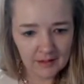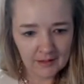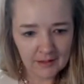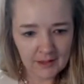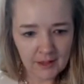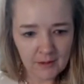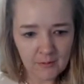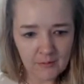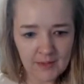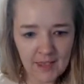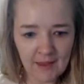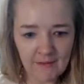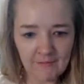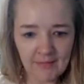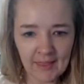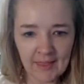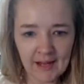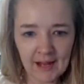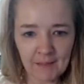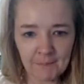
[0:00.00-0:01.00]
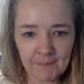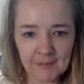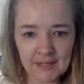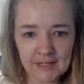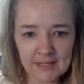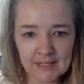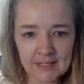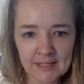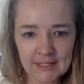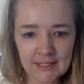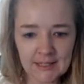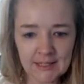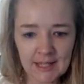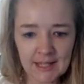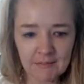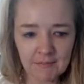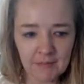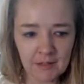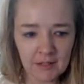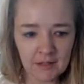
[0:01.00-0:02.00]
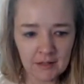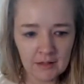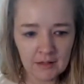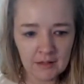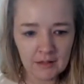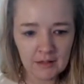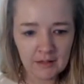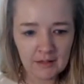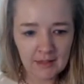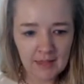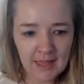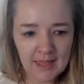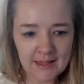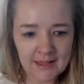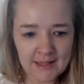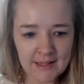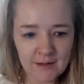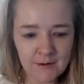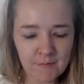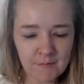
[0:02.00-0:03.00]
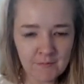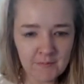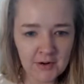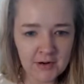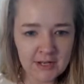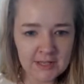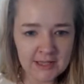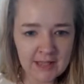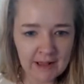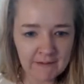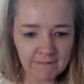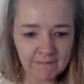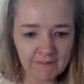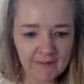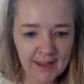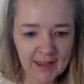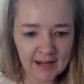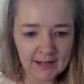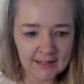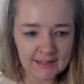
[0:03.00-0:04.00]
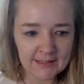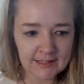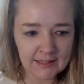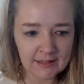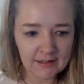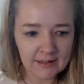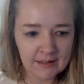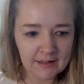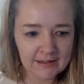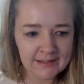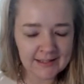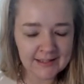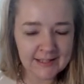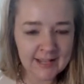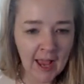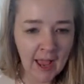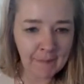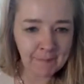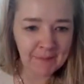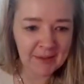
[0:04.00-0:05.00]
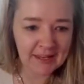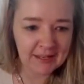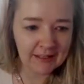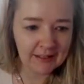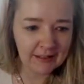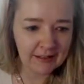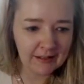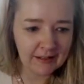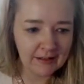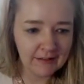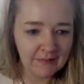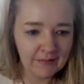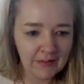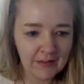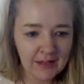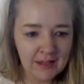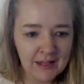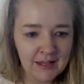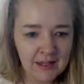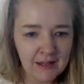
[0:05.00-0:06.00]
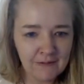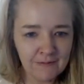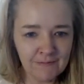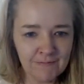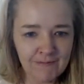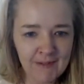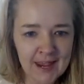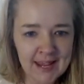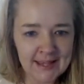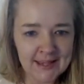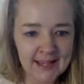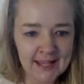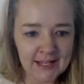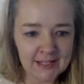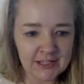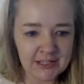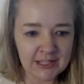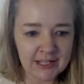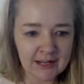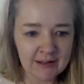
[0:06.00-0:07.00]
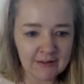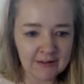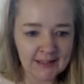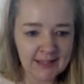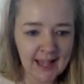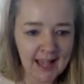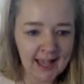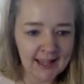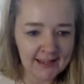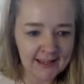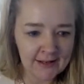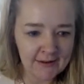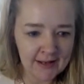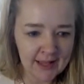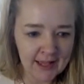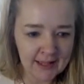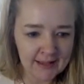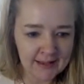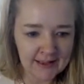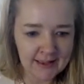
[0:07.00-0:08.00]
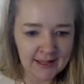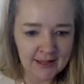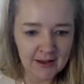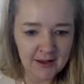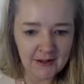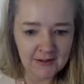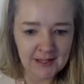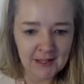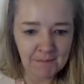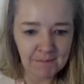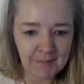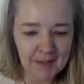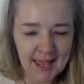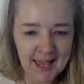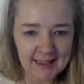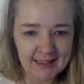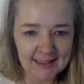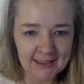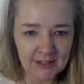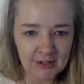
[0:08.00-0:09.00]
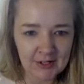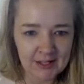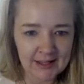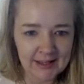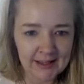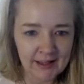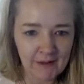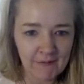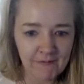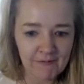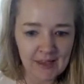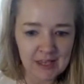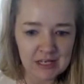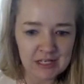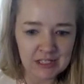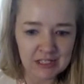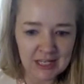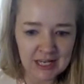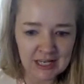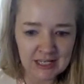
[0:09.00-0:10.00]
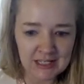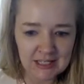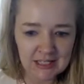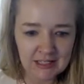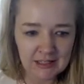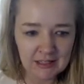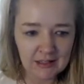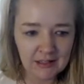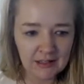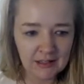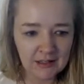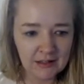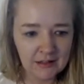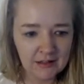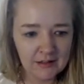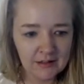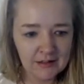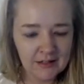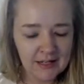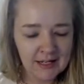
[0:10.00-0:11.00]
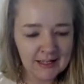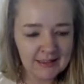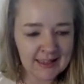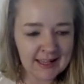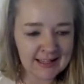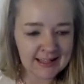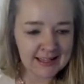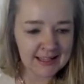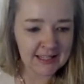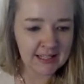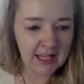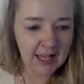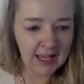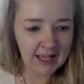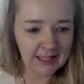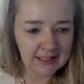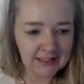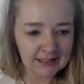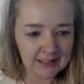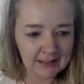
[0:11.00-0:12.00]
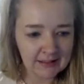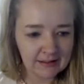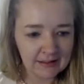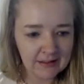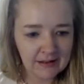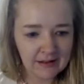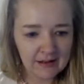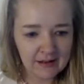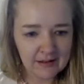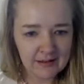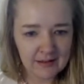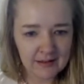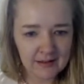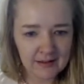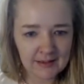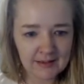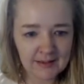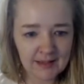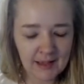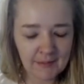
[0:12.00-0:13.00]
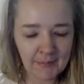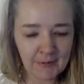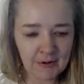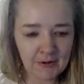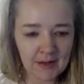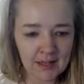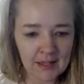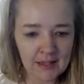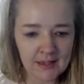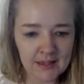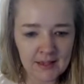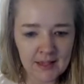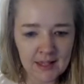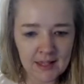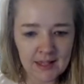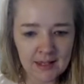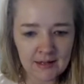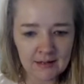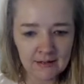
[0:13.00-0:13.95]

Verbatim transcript: You gave that up and killed him. And you mourned that fact. Stop it! Facing Joe has in us the only path towards salvation. That's not stubborn, I see.